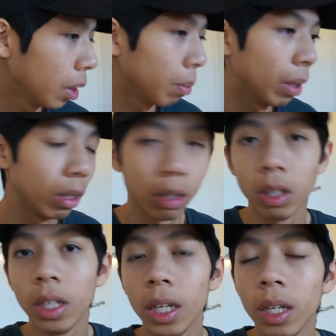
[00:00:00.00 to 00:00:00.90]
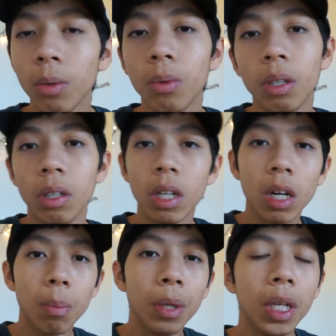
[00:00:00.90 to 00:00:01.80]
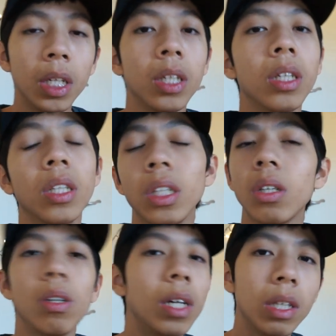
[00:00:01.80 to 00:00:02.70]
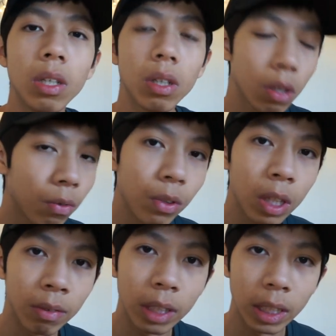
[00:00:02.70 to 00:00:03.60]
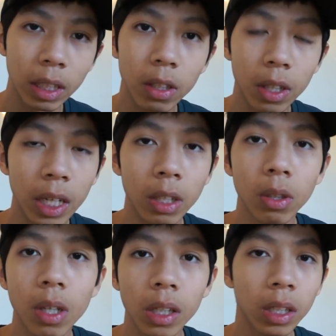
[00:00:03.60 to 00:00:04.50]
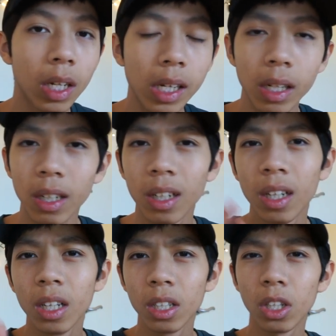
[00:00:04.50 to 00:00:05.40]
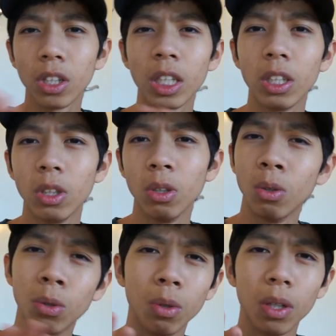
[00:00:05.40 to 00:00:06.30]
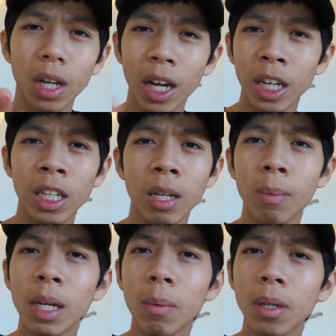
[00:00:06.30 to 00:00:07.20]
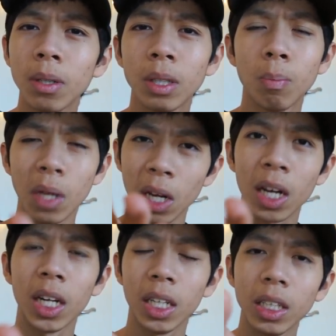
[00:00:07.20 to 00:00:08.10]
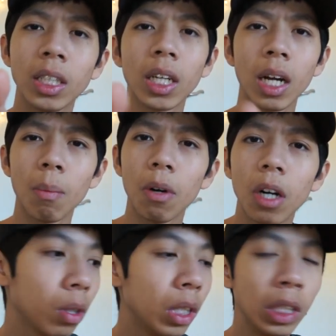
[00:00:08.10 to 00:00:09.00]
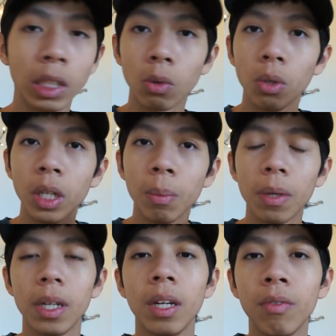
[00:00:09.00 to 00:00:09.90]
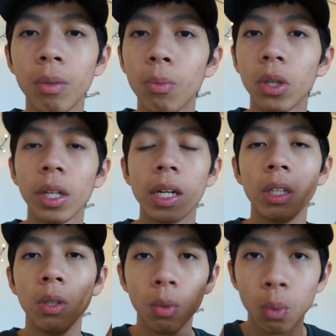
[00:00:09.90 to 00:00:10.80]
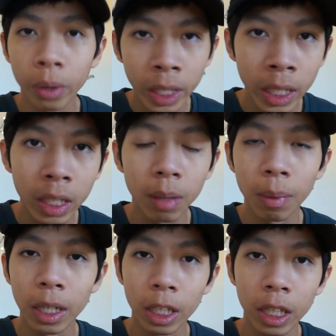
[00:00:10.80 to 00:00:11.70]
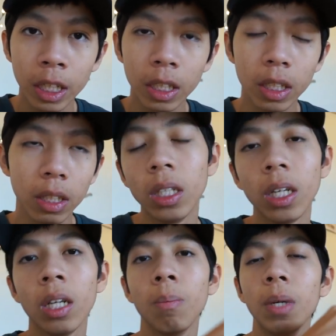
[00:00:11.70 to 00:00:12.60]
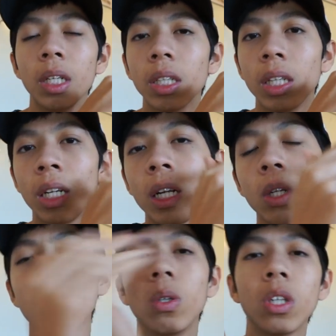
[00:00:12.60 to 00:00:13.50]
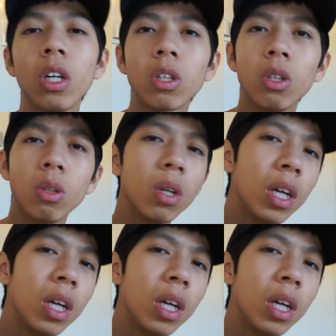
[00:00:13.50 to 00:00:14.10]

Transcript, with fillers: about today with a topic. So I need to go through every single day. Today. So like talking to 80 people behind this camera, this script. Every morning I need to read about it. And because I need to talk to